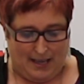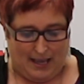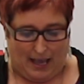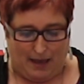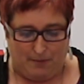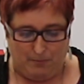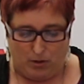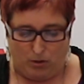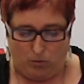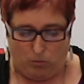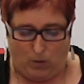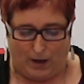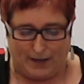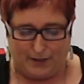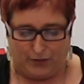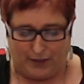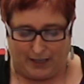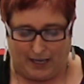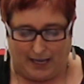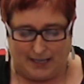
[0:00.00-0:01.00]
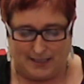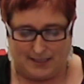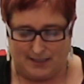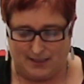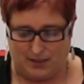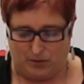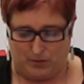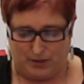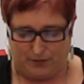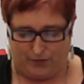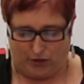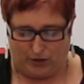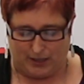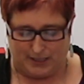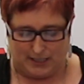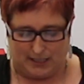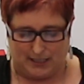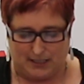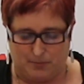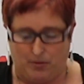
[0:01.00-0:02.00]
One of the cases that was
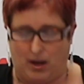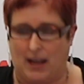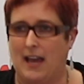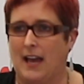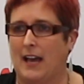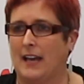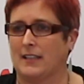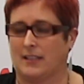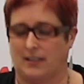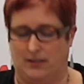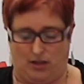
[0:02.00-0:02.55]
very dear to my heart,